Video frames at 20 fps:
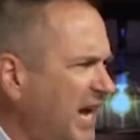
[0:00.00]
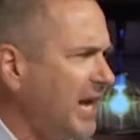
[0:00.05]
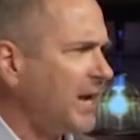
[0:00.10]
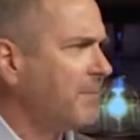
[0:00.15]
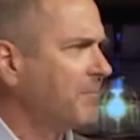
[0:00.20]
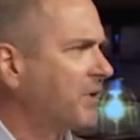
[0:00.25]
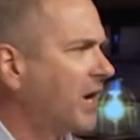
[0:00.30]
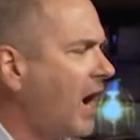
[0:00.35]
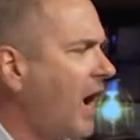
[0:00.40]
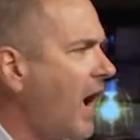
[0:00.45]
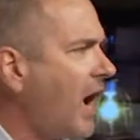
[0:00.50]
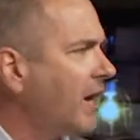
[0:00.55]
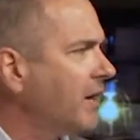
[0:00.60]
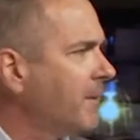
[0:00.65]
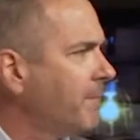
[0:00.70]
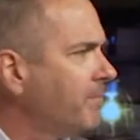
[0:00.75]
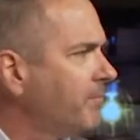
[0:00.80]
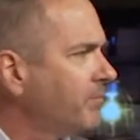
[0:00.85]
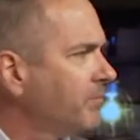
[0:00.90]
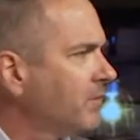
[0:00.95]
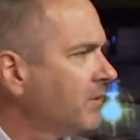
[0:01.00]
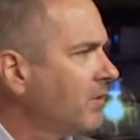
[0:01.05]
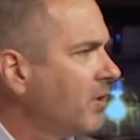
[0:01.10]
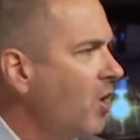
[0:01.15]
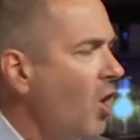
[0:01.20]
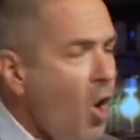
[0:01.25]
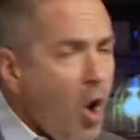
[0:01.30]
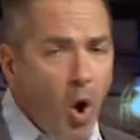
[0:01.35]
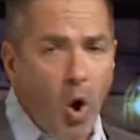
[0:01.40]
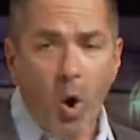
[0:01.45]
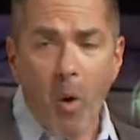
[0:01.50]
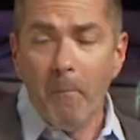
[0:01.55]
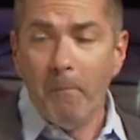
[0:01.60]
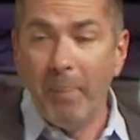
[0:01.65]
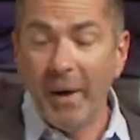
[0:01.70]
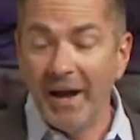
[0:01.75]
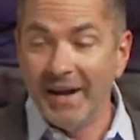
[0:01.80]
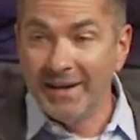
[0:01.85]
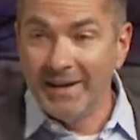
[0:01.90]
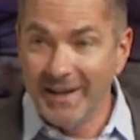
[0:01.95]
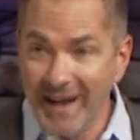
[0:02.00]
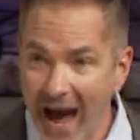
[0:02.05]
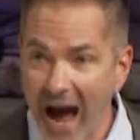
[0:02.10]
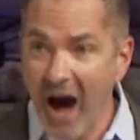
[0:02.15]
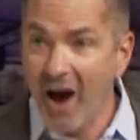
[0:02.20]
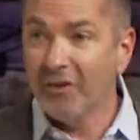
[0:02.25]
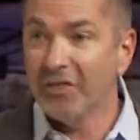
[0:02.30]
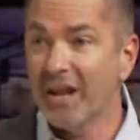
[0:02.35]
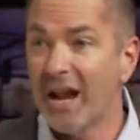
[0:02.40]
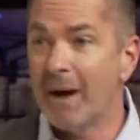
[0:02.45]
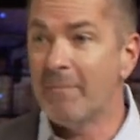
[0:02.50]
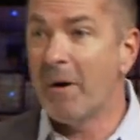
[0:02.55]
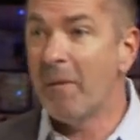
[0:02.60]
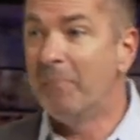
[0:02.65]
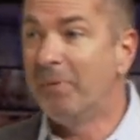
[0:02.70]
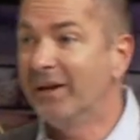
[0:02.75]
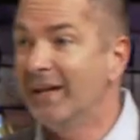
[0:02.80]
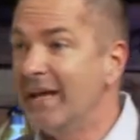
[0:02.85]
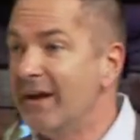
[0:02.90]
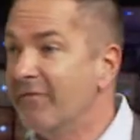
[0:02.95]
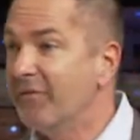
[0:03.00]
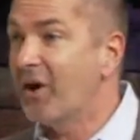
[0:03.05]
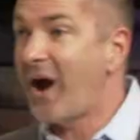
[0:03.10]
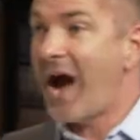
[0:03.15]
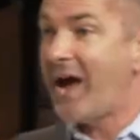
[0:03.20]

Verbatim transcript: get him, God. But now that I'm a believer,